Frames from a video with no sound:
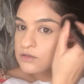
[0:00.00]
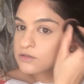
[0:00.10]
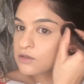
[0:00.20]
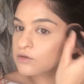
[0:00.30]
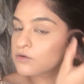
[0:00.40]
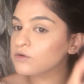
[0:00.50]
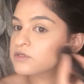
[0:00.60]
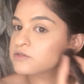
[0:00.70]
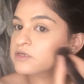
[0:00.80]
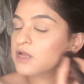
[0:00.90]
So you know the
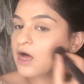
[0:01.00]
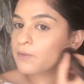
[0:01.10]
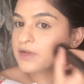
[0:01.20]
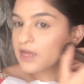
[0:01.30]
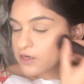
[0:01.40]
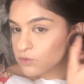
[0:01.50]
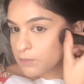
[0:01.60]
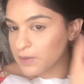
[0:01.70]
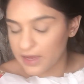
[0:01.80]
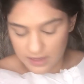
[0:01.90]
drill, how I like to
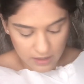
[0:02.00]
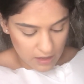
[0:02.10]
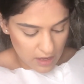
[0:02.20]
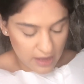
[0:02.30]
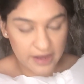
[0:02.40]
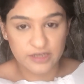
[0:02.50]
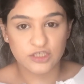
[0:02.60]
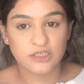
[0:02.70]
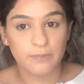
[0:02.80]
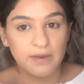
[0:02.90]
apply. I
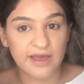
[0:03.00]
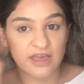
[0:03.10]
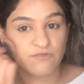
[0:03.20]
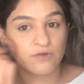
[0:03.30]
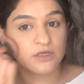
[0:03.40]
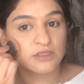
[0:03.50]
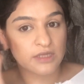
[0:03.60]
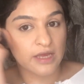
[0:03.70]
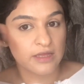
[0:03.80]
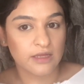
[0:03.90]
just apply first
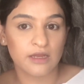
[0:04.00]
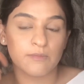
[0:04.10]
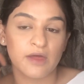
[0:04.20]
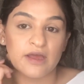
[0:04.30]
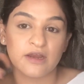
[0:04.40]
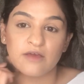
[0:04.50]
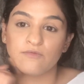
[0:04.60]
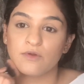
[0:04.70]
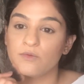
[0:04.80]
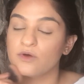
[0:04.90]
and then apply it
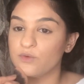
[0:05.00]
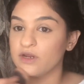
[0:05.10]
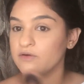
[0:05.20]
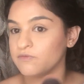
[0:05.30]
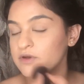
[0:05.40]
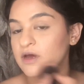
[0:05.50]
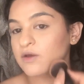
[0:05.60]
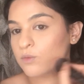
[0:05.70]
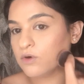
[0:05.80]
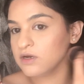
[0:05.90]
everywhere wherever I
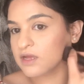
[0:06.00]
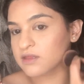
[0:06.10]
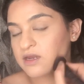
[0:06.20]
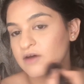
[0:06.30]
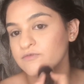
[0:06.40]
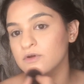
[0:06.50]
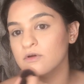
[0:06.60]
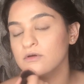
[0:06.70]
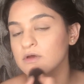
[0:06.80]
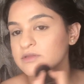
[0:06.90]
want, and then after
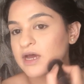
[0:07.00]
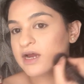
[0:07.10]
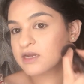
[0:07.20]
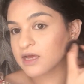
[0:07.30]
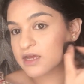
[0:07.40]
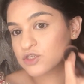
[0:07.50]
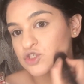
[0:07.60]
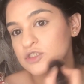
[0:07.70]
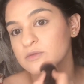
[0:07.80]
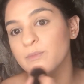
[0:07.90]
that I
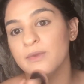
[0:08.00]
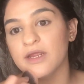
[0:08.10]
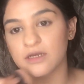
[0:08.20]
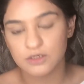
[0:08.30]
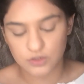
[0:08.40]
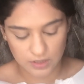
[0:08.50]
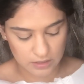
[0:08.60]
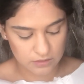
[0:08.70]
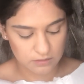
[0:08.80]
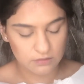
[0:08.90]
just blend it
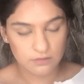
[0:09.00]
together.